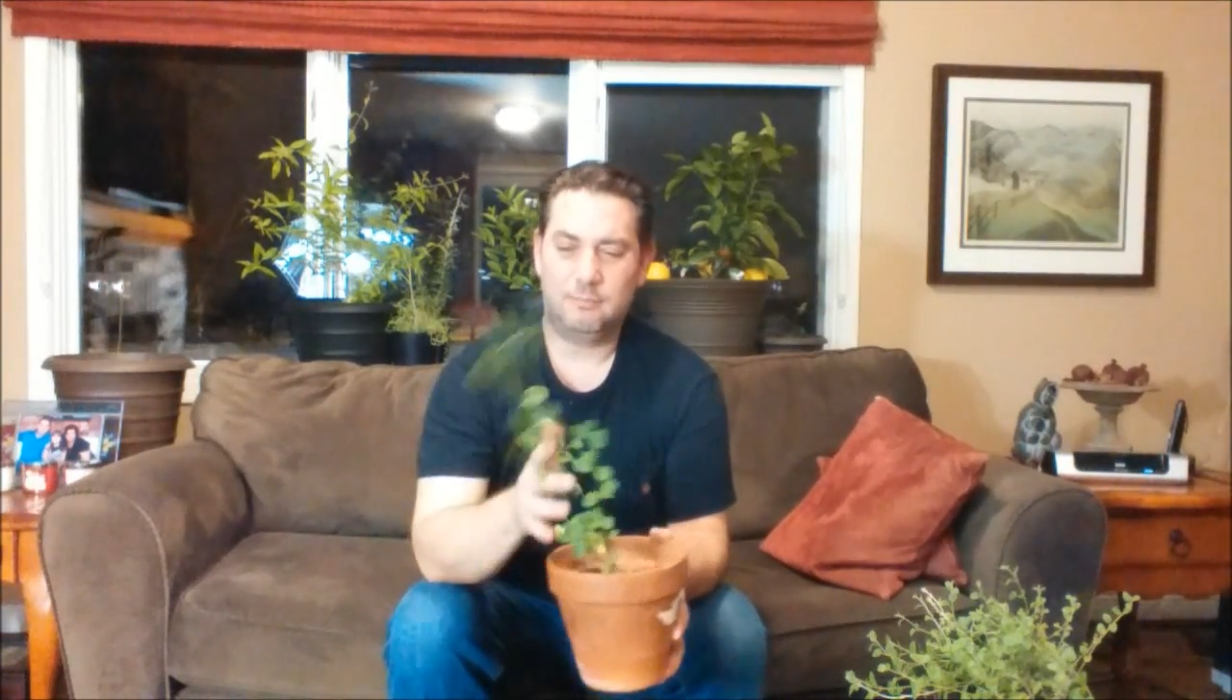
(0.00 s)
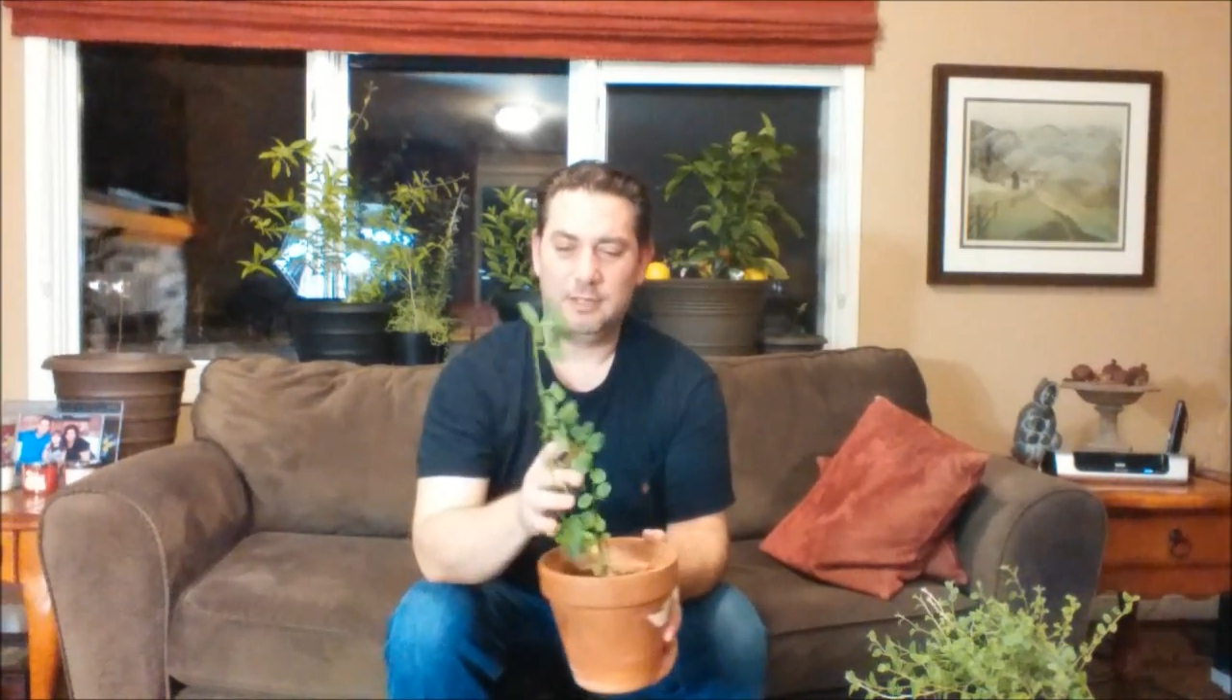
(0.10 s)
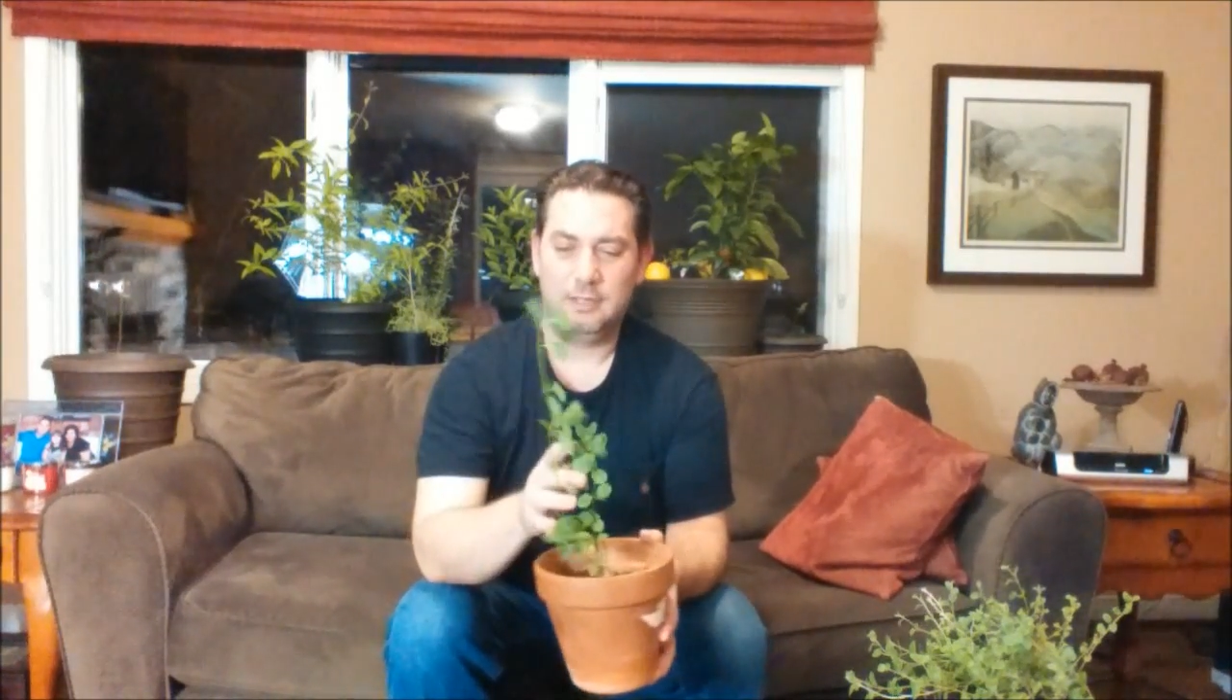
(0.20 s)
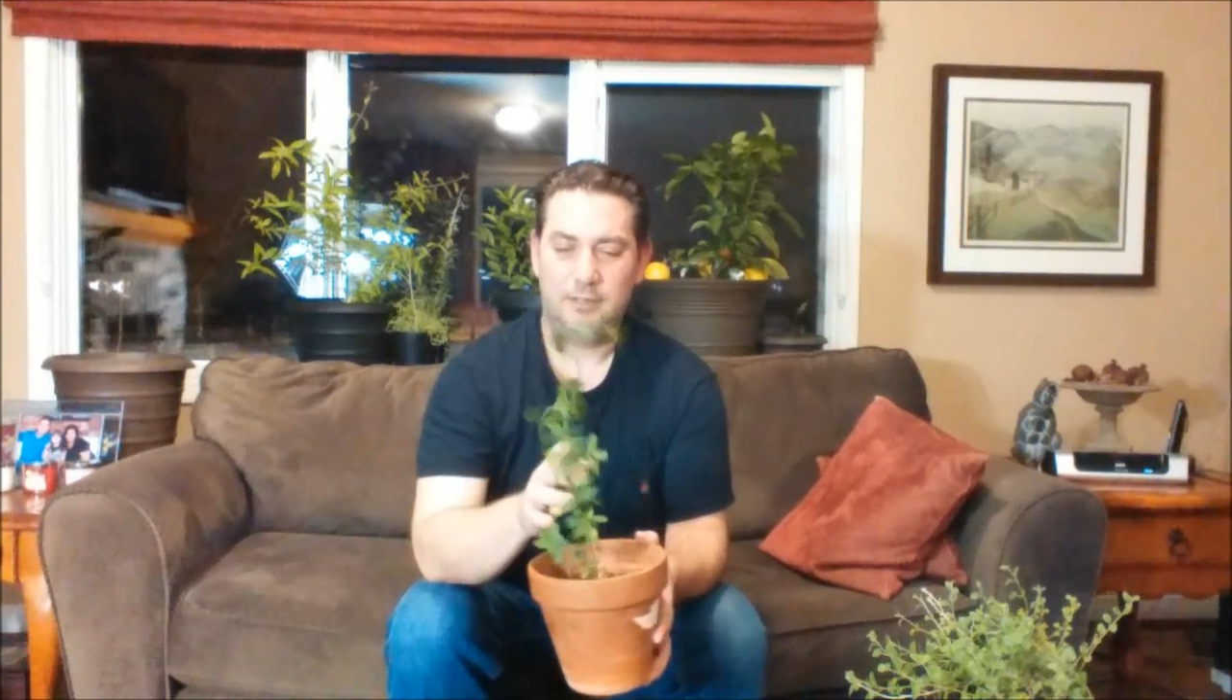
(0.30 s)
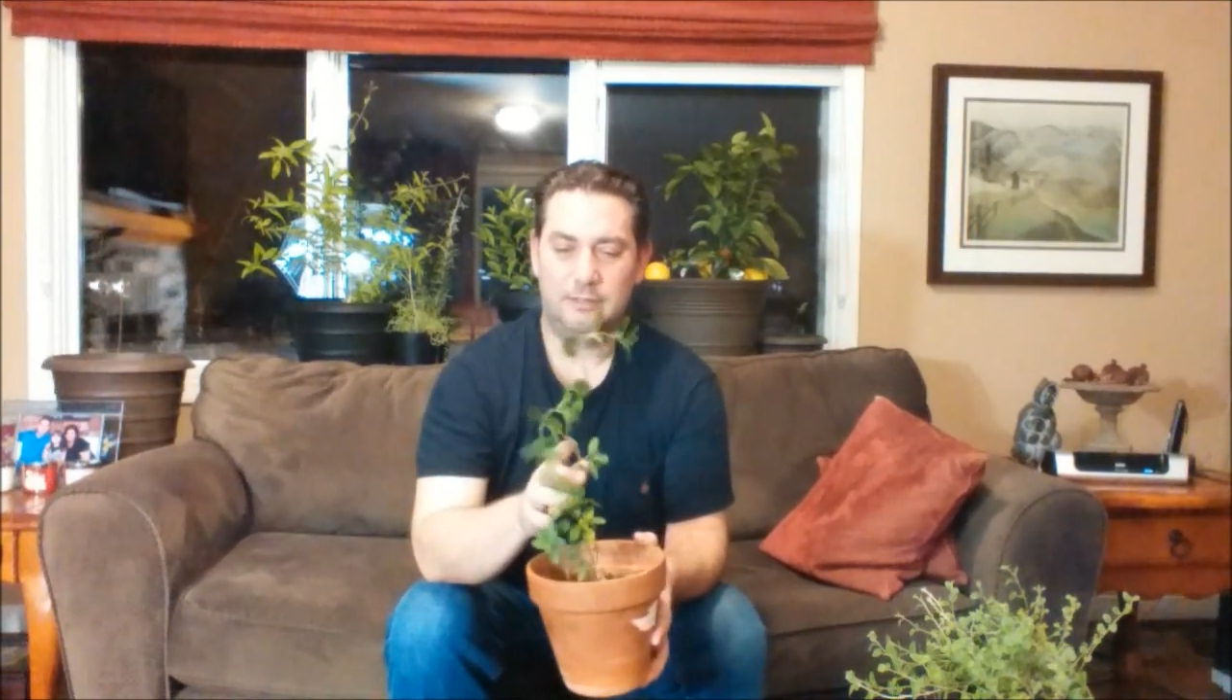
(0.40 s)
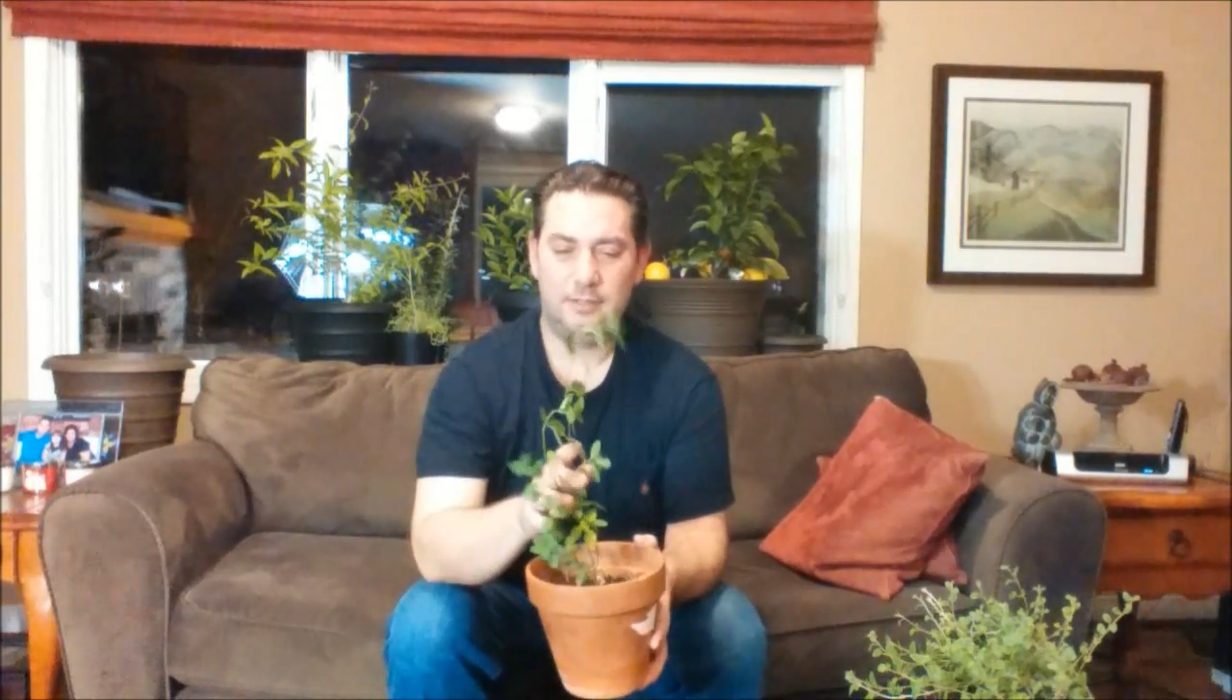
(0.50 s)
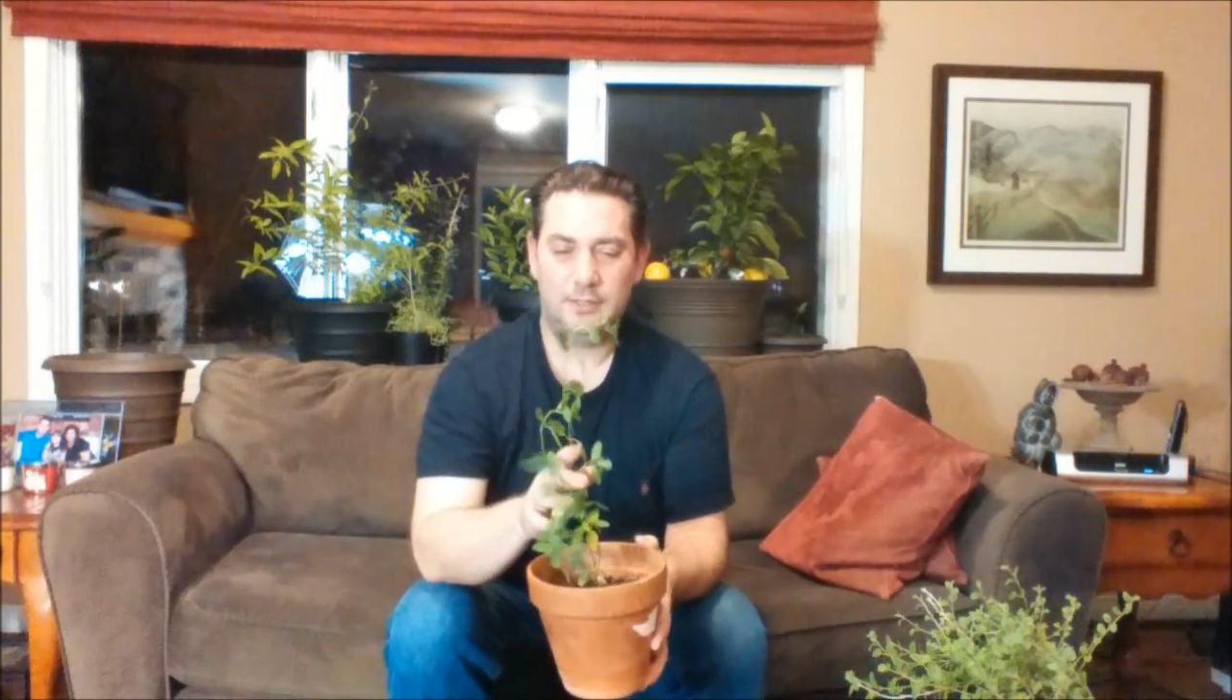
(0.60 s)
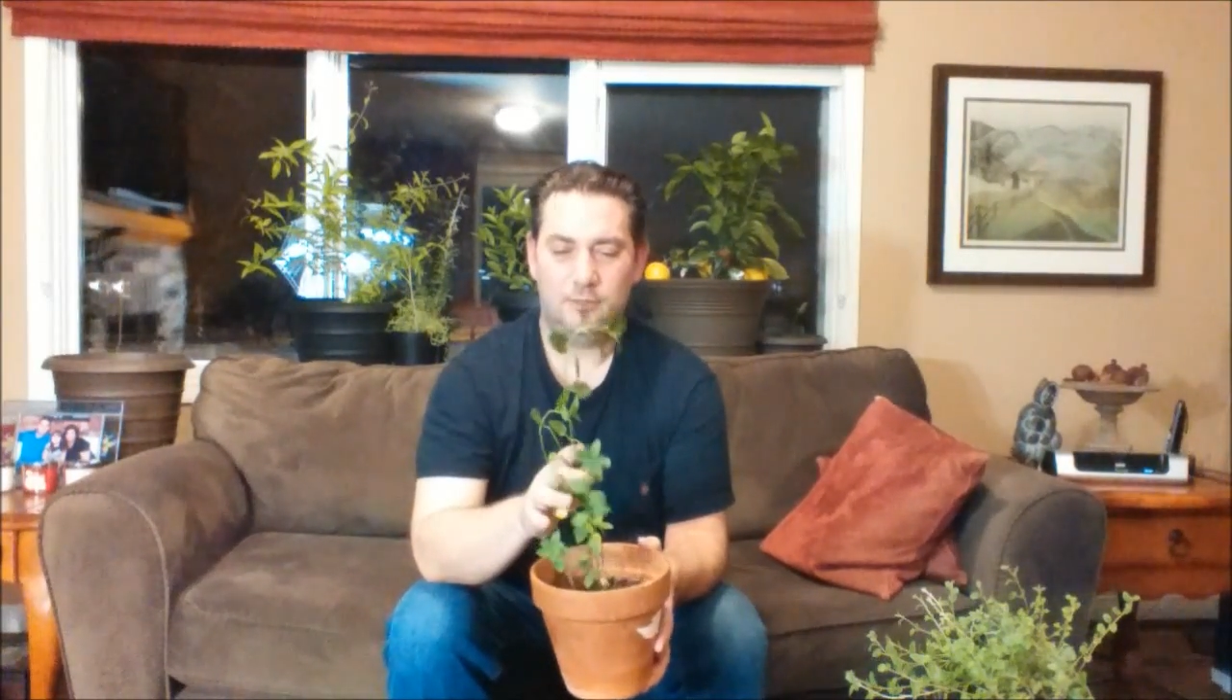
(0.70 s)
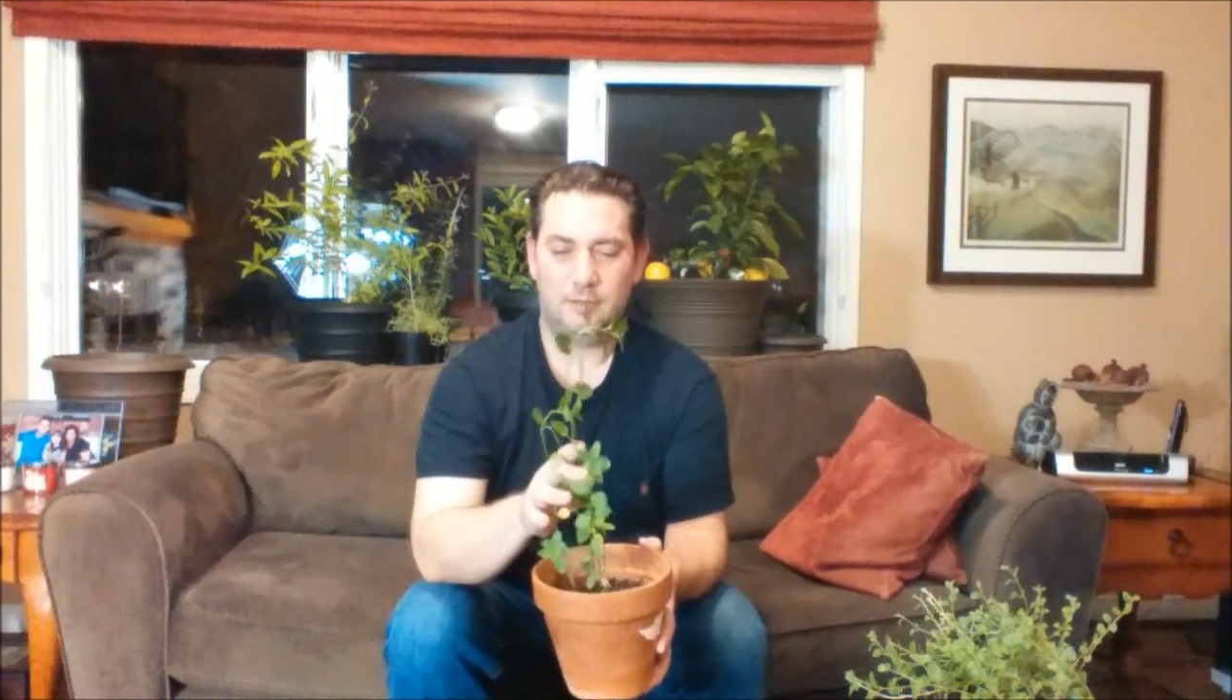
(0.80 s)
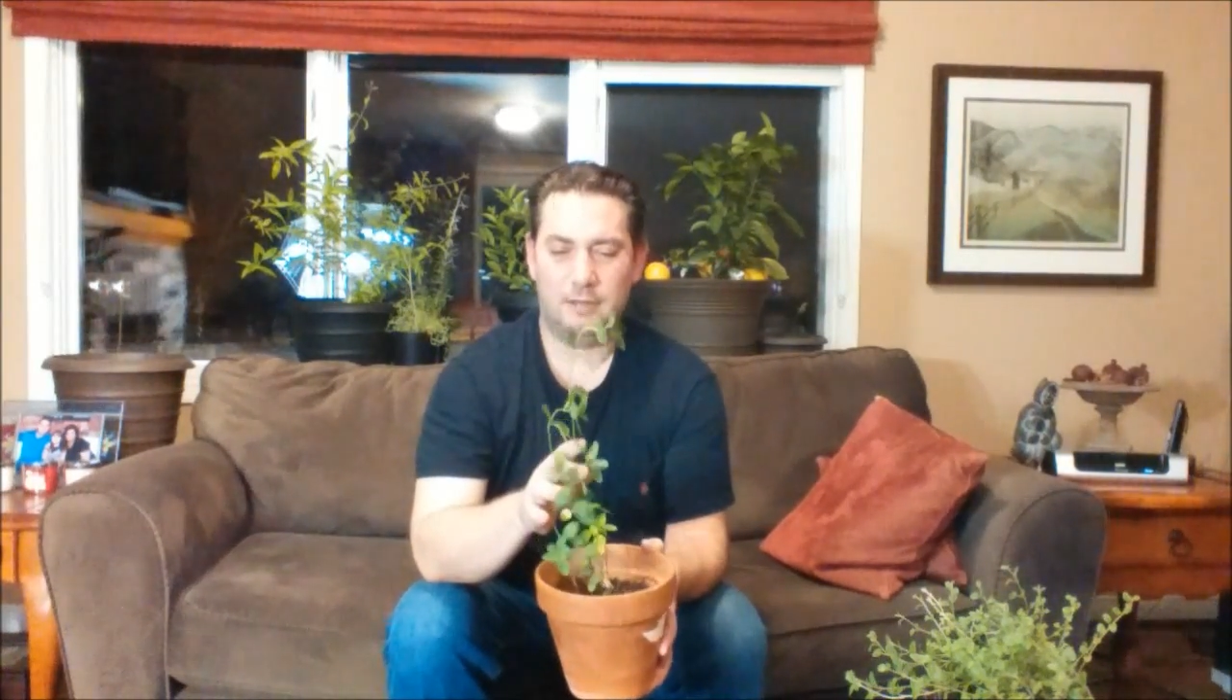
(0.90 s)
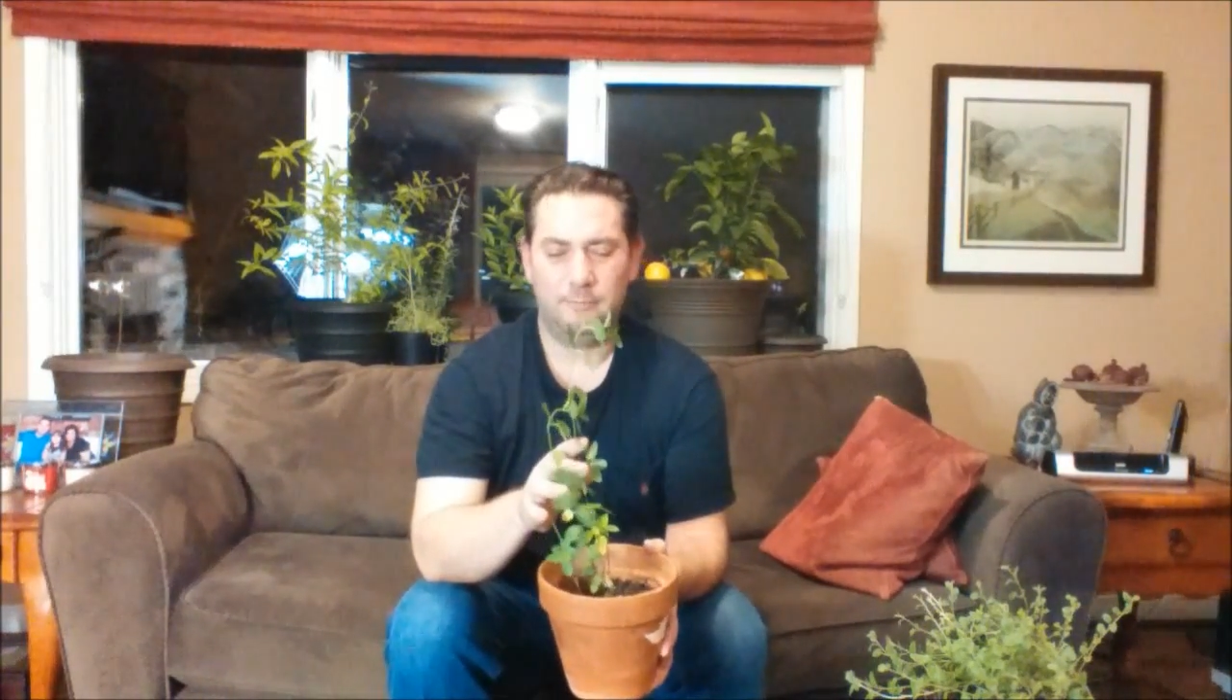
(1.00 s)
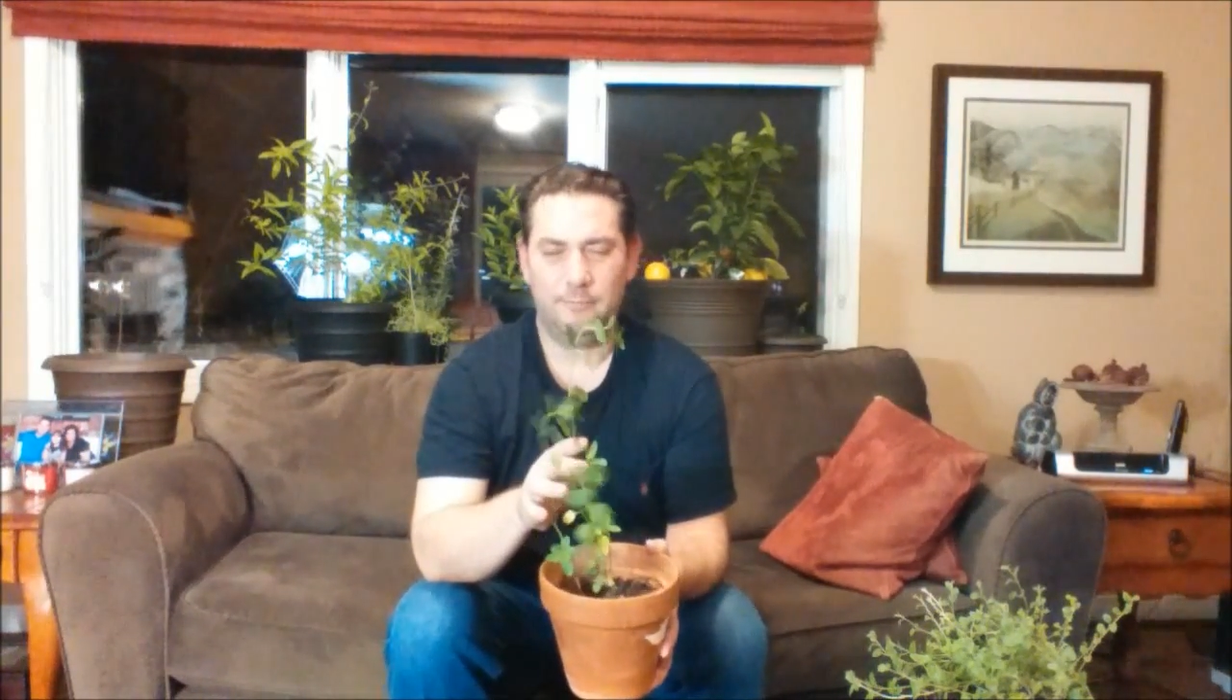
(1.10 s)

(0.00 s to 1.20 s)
but it's okay.